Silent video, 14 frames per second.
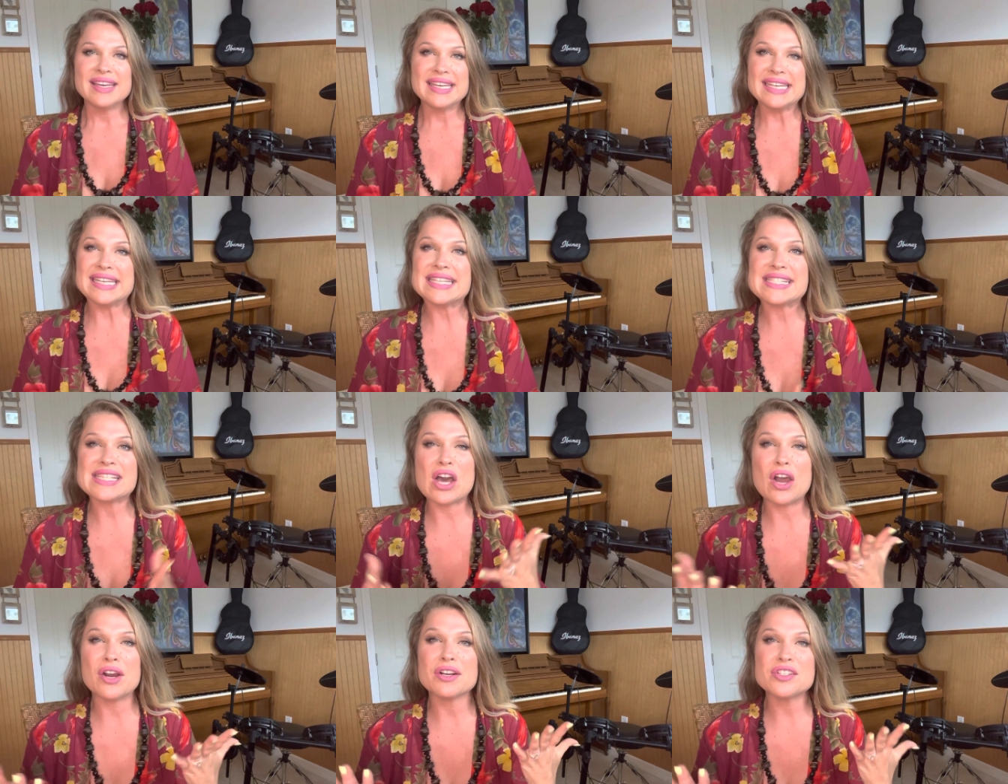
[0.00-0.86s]
It's
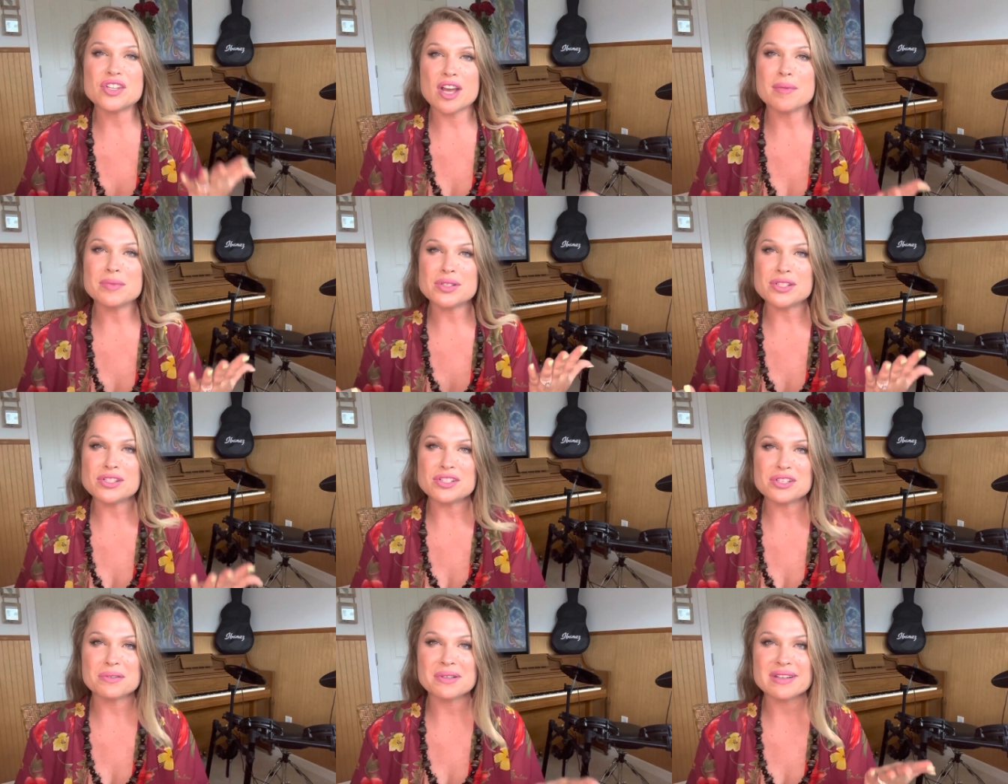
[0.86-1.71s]
our job to
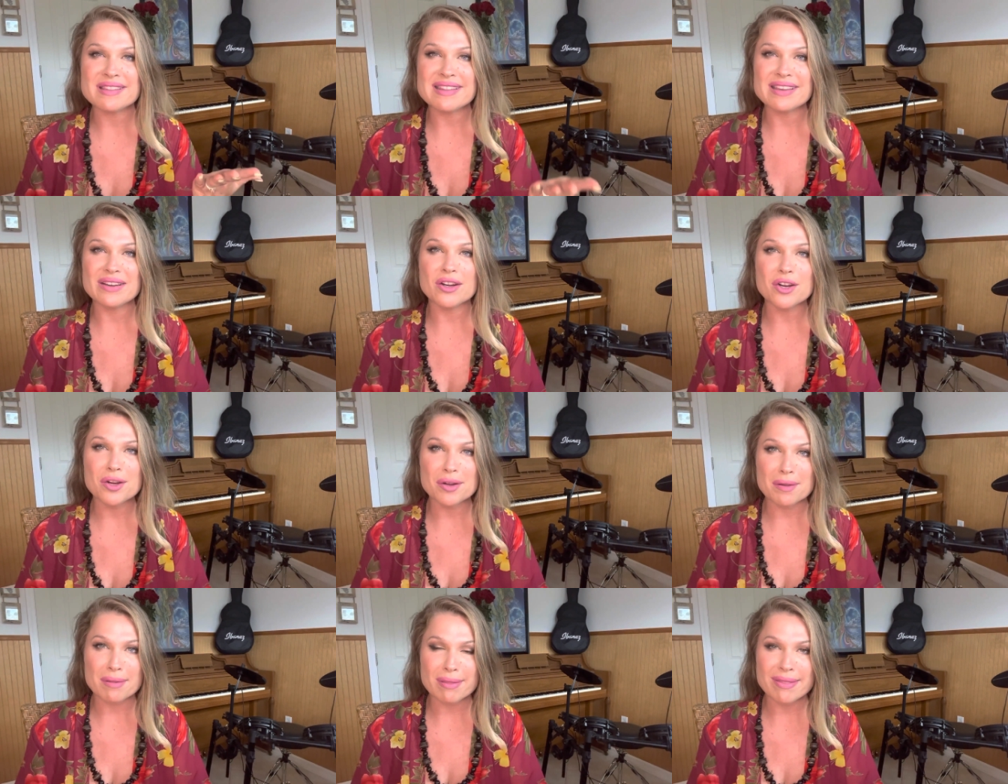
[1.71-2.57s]
steward the
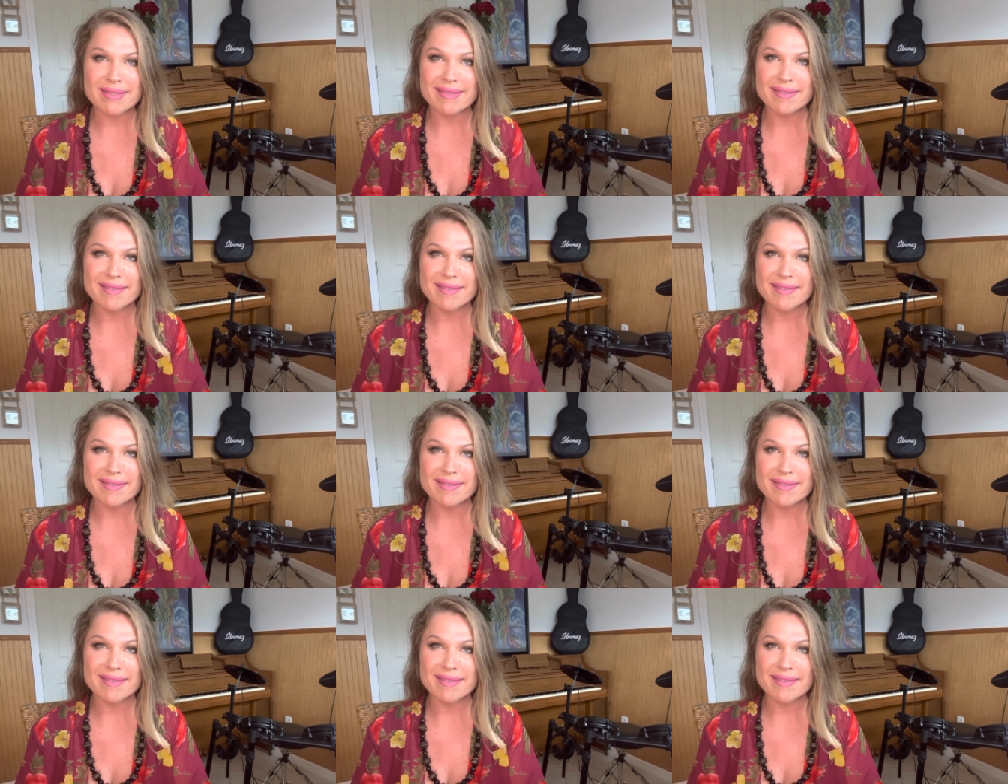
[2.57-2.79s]
earth.